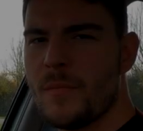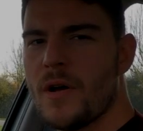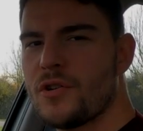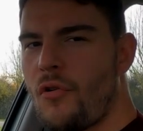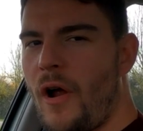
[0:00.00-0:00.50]
are my
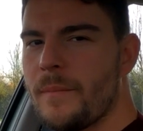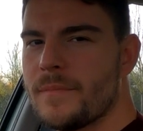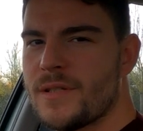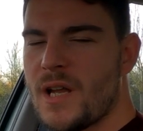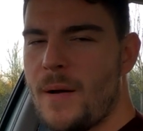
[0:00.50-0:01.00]

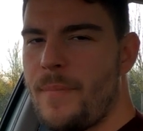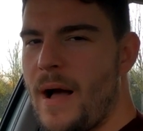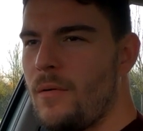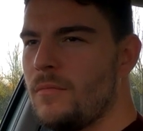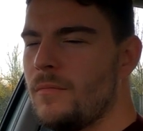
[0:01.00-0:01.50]
gripes
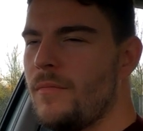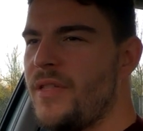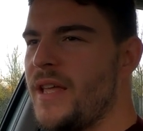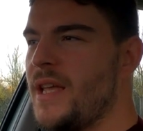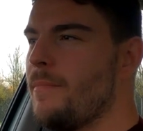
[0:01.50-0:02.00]
about
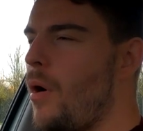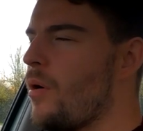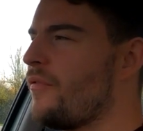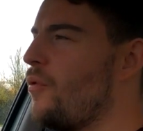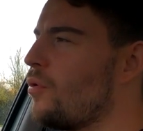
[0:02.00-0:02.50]
the Mark
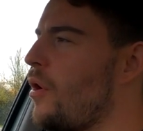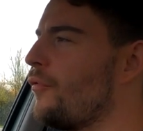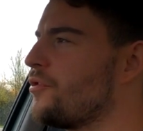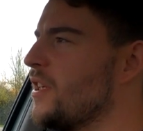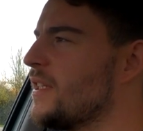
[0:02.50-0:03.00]
IV Golf
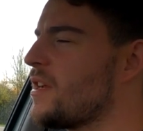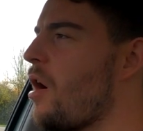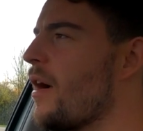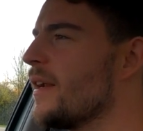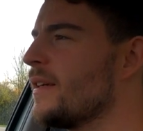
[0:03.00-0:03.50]

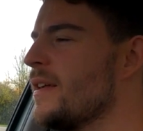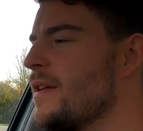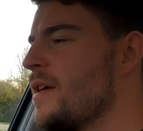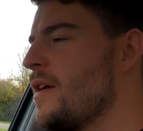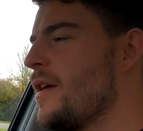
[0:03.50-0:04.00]
GTI, and
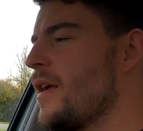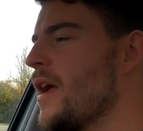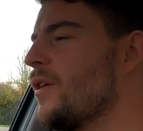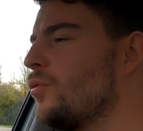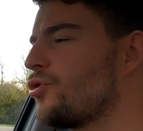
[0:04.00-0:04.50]

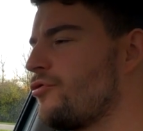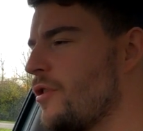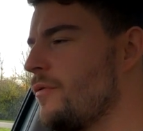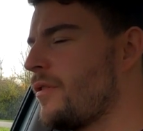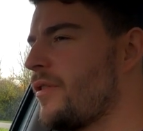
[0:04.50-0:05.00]
in all
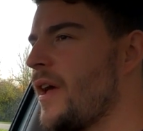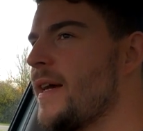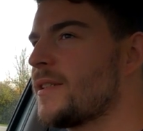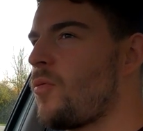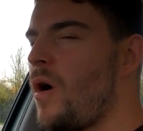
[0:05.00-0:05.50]
truth,
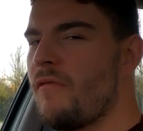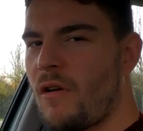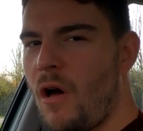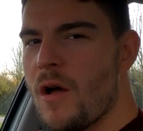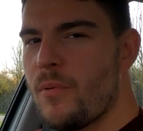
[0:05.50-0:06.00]
it's quite a
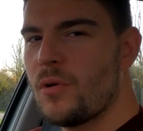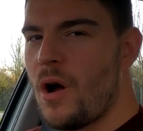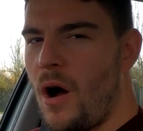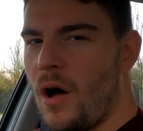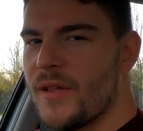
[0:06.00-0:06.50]
reliable
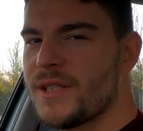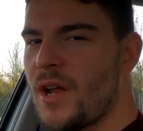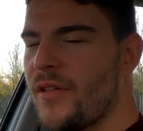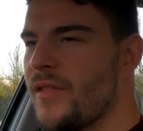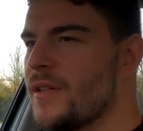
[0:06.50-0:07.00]
car. There's
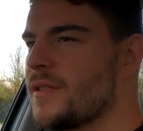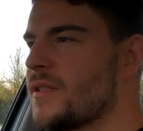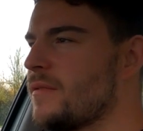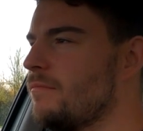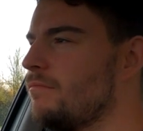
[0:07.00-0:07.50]
nothing
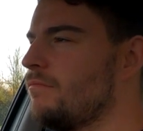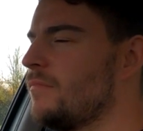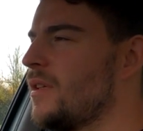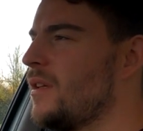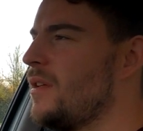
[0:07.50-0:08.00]
that's
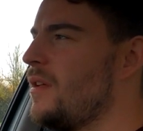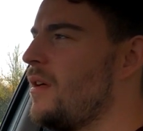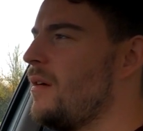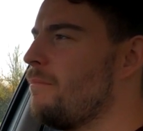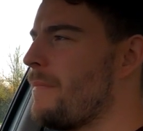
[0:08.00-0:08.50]

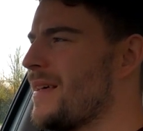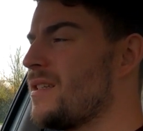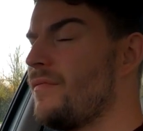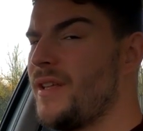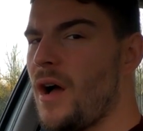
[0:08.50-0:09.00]

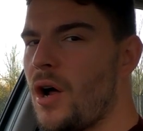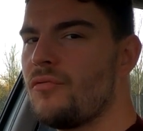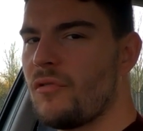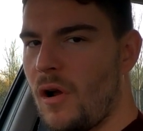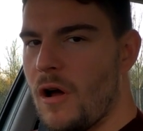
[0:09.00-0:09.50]
massively
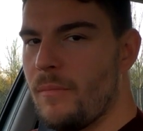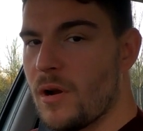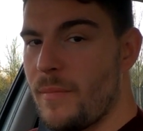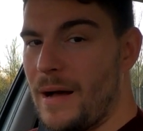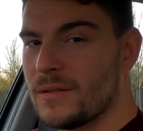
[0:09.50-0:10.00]
unreliable
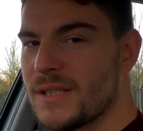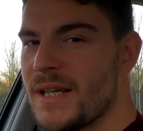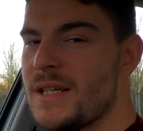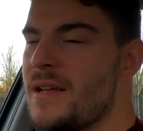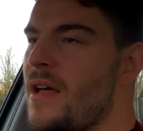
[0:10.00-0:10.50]
about
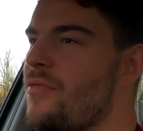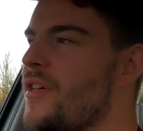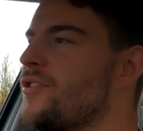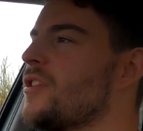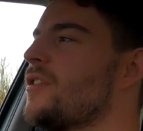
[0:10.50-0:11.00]
it.
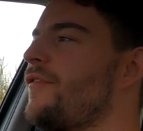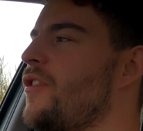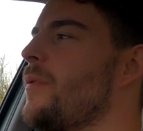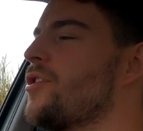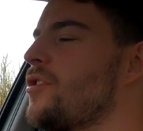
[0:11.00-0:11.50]
There's just a
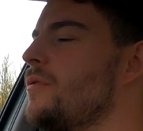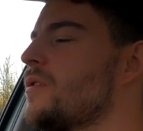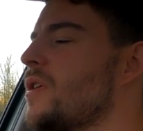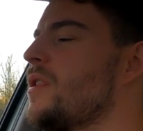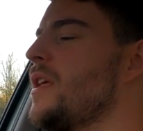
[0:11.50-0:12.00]
few
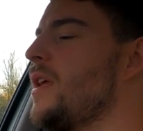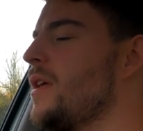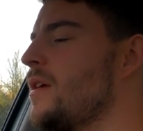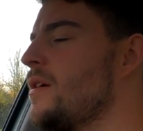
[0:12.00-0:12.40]
issues that the